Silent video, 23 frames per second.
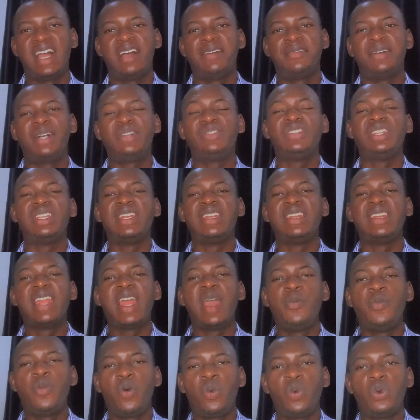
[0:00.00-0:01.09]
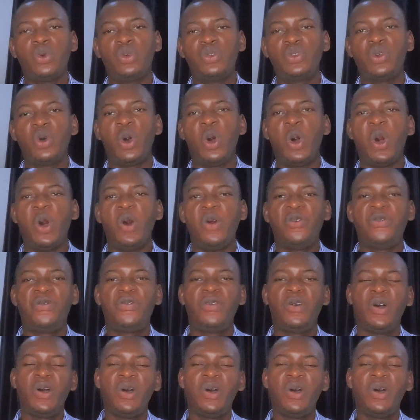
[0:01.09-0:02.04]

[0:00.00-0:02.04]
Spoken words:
around the neighborhood of